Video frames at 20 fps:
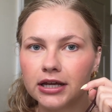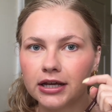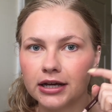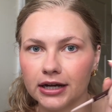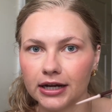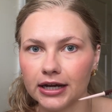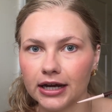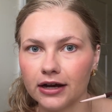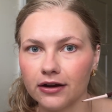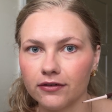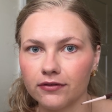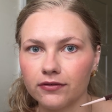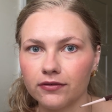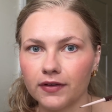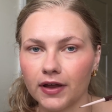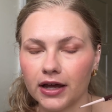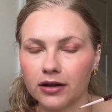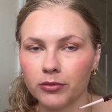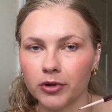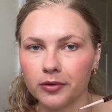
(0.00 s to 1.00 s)
I have
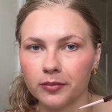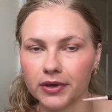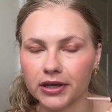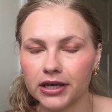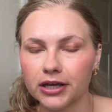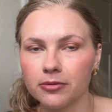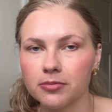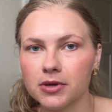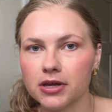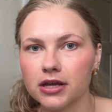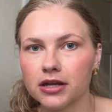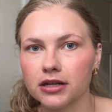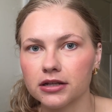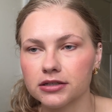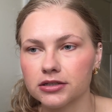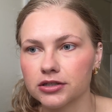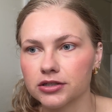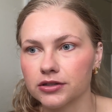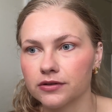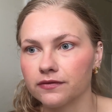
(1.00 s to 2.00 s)
that in my makeup kit. It's
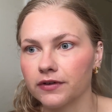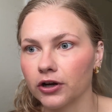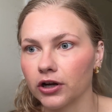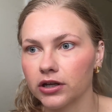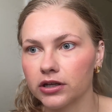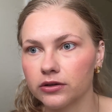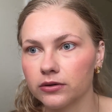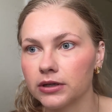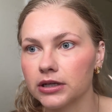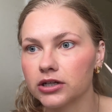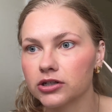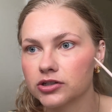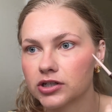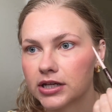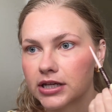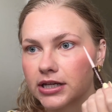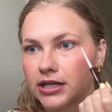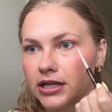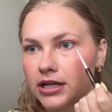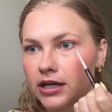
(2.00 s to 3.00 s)
just a very unique
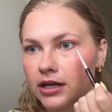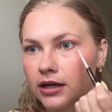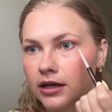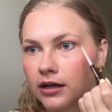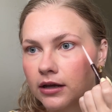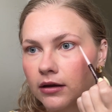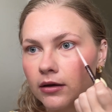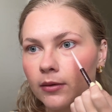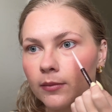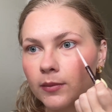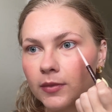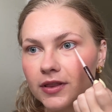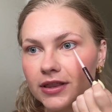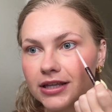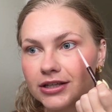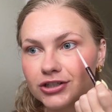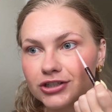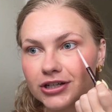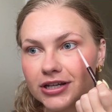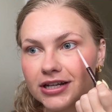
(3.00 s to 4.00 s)
shade, but
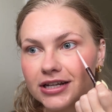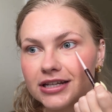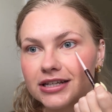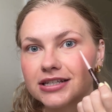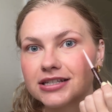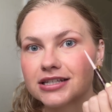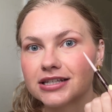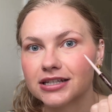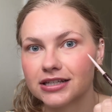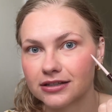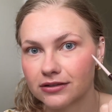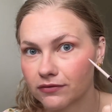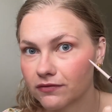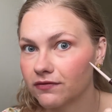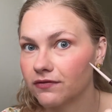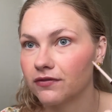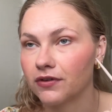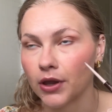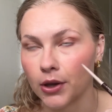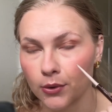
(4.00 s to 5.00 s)
this shade is
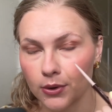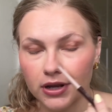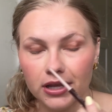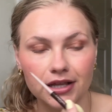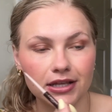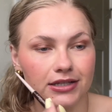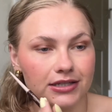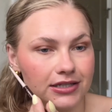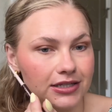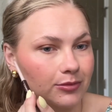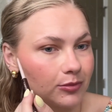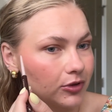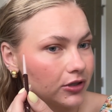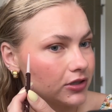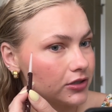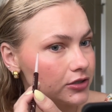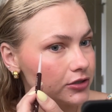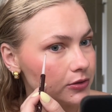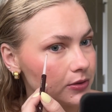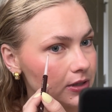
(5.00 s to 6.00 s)
very similar
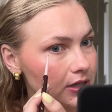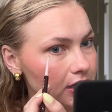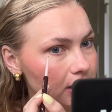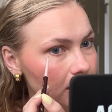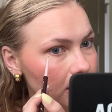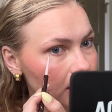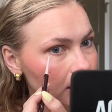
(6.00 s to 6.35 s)
to it.